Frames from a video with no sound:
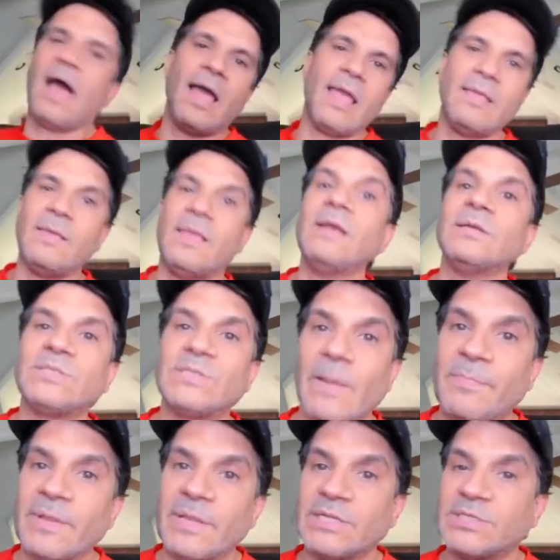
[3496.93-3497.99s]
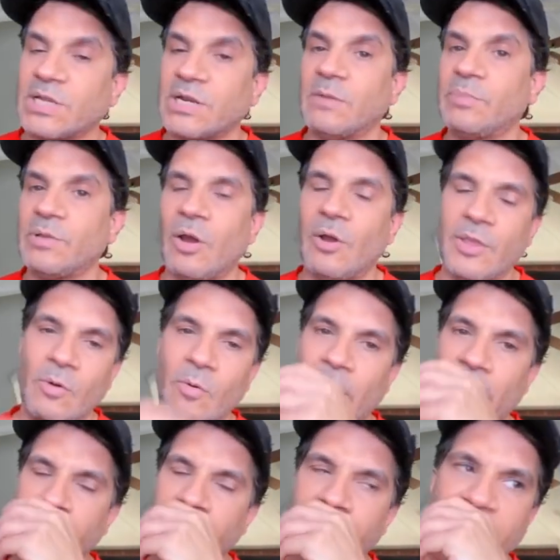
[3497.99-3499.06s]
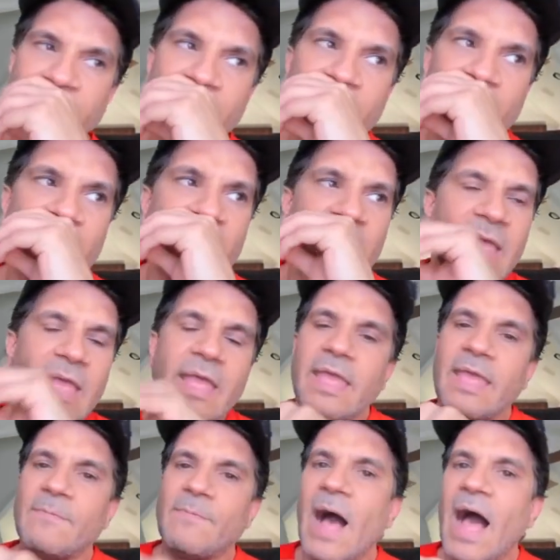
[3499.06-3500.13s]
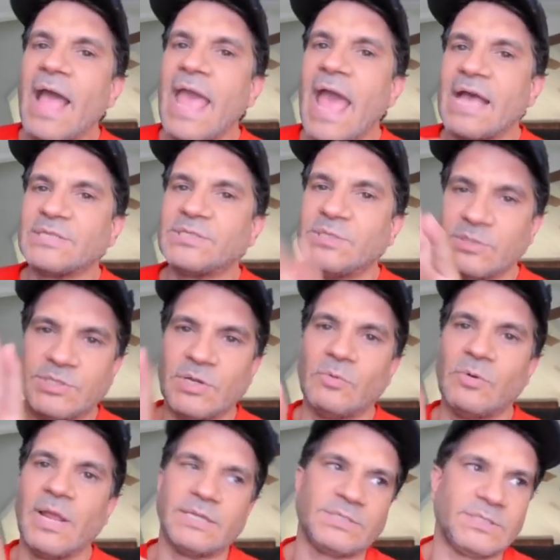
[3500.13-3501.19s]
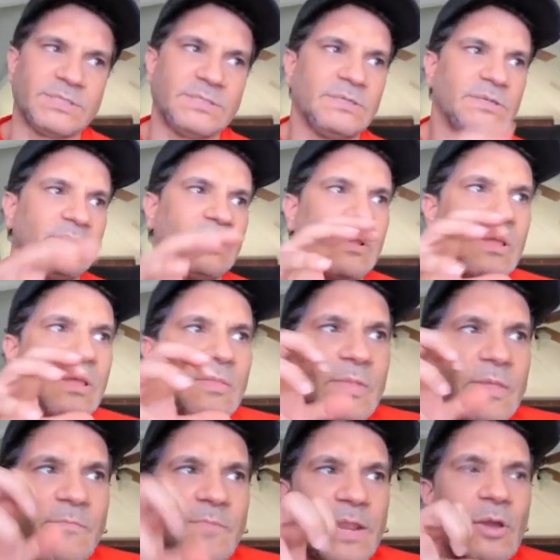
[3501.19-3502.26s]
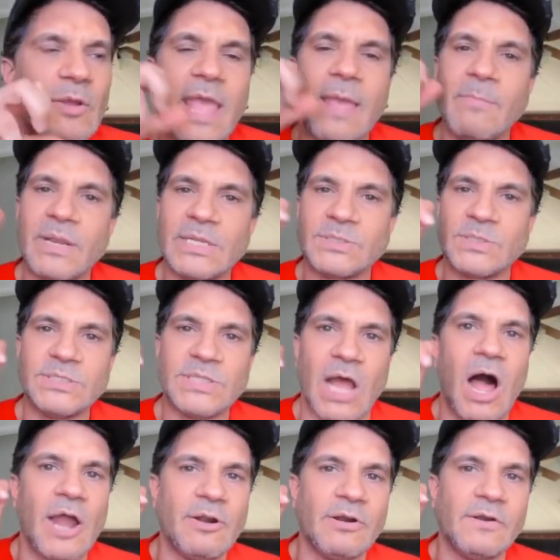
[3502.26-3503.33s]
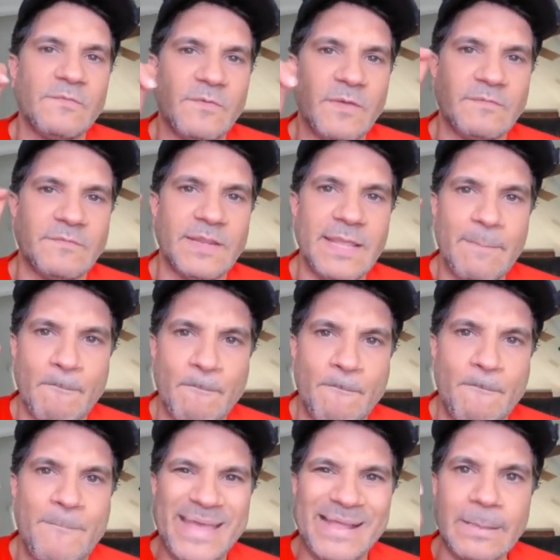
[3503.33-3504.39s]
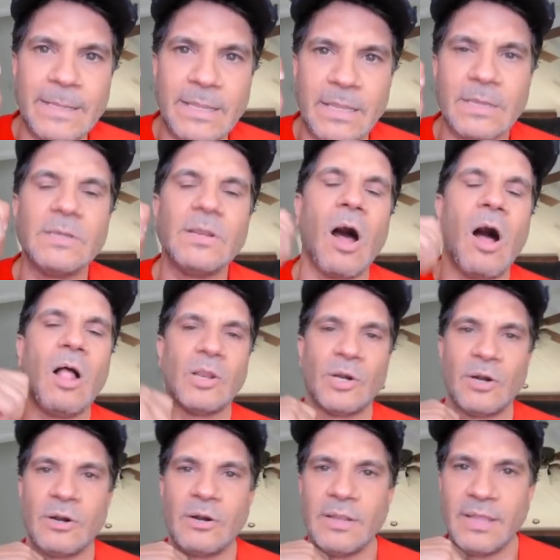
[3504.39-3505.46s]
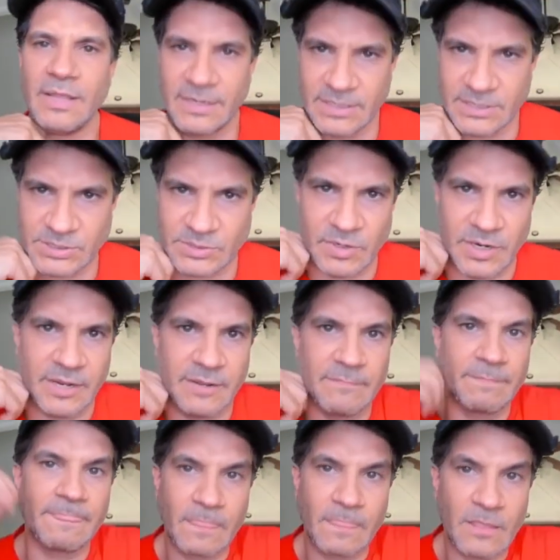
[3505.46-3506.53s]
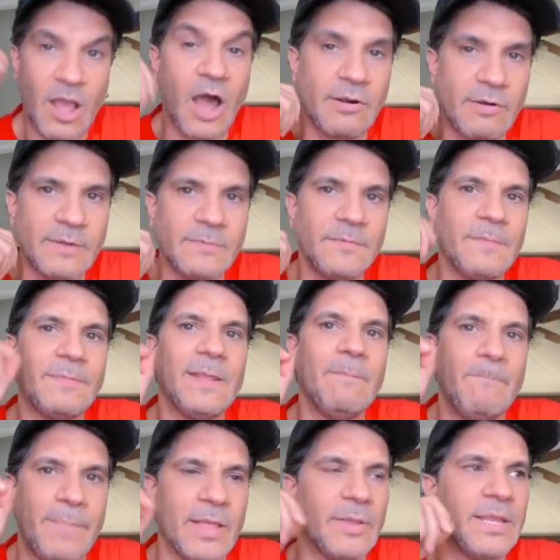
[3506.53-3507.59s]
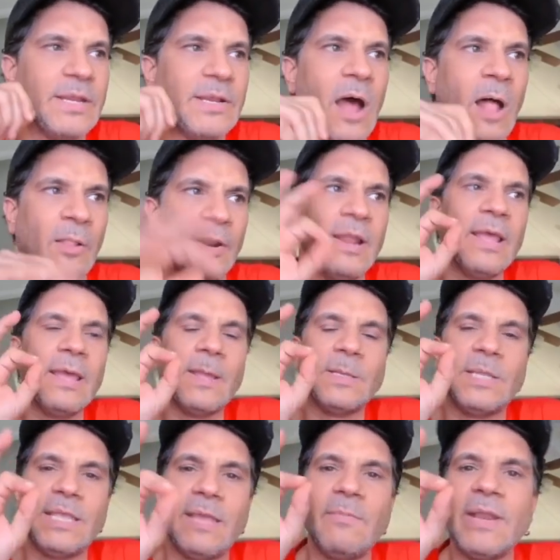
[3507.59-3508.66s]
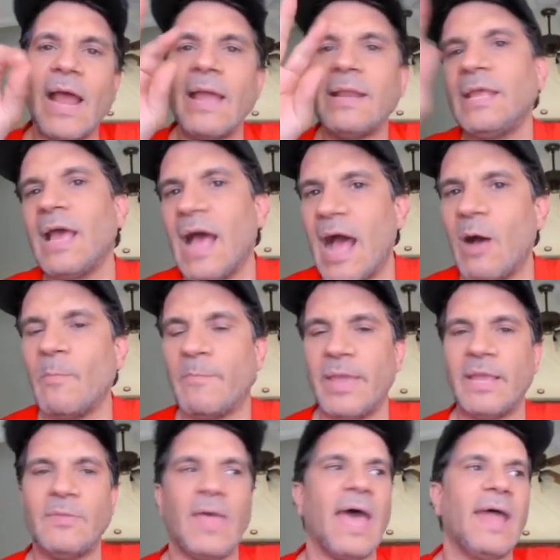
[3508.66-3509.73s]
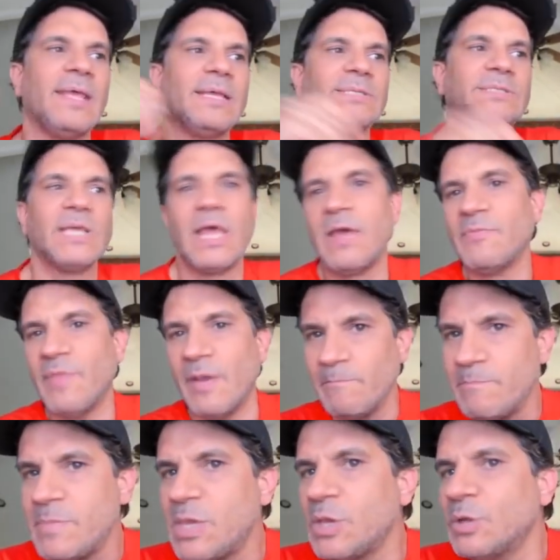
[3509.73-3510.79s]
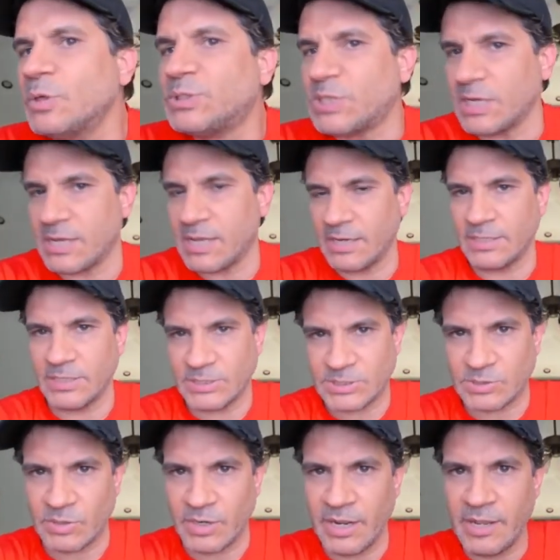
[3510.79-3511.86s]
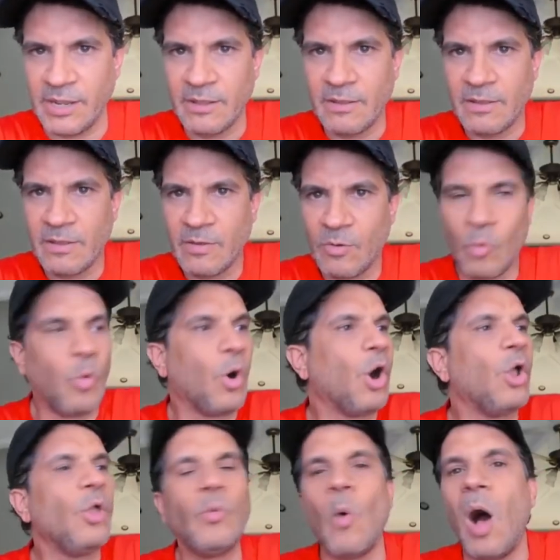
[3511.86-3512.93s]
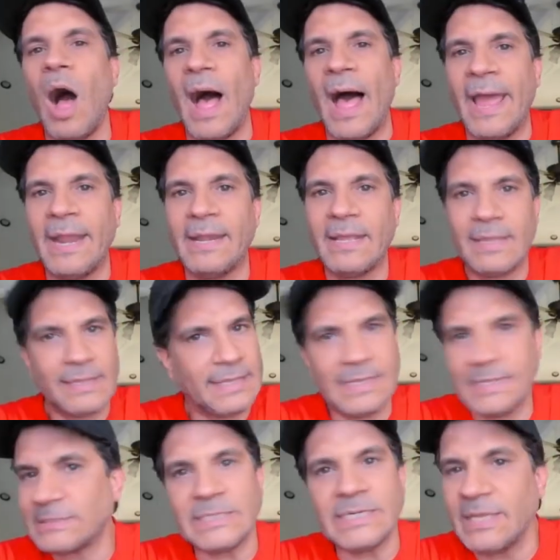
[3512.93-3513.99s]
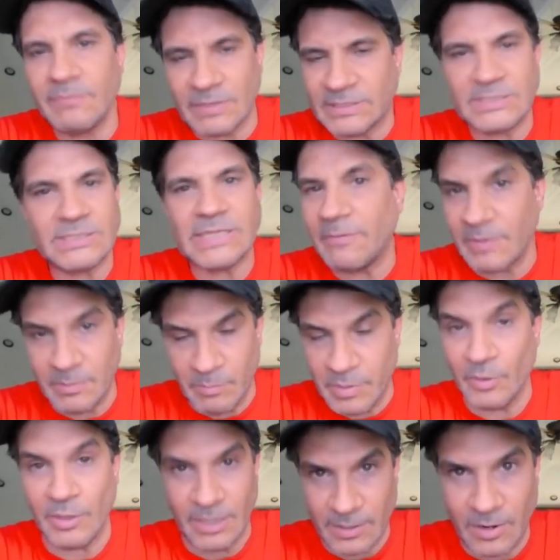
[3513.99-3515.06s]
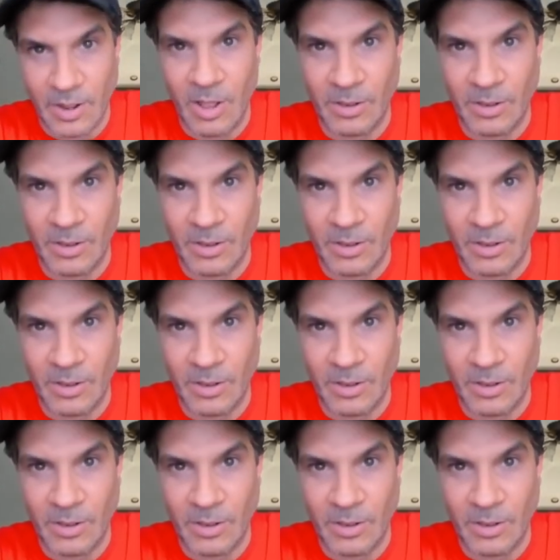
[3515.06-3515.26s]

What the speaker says: here's something that's going to blow you away. If I asked you, so Rich, the video game industry is a $150 billion industry. $150 billion. To give you an idea how big that is, the music industry worldwide isn't even $7 billion.